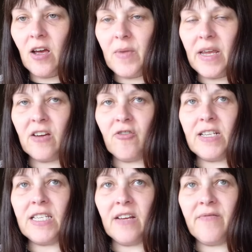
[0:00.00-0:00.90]

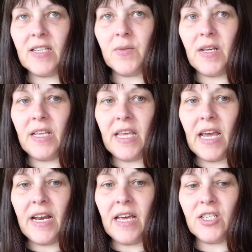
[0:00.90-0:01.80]
increasing investment in the
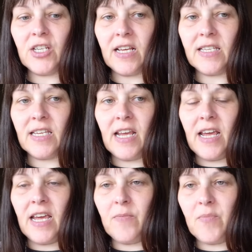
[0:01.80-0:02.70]
NHS,
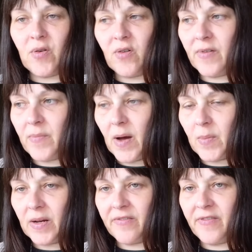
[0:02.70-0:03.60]
improving
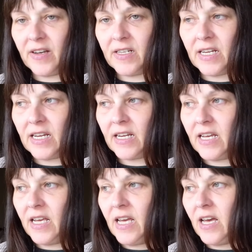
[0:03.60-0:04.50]
public funding,
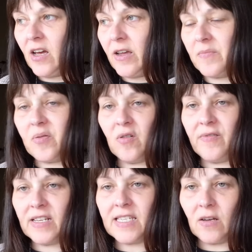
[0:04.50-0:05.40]

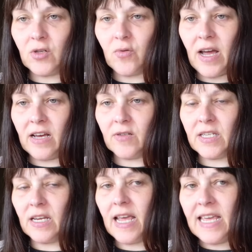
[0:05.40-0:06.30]
improving social
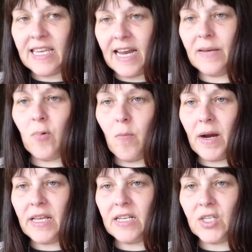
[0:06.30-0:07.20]
housing, getting more
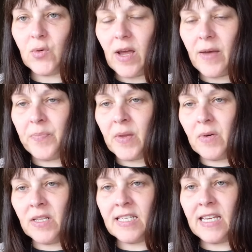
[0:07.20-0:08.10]
money into it.
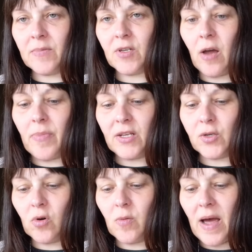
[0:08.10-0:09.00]
But at the same time, they
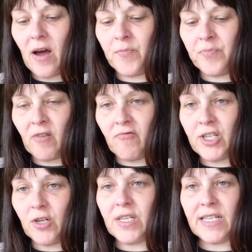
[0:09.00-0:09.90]
talk about
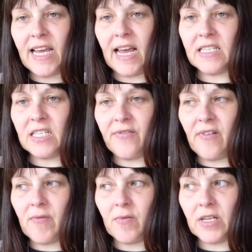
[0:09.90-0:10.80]
reducing taxes for
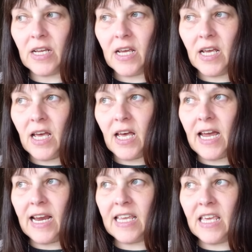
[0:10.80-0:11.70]
everybody. And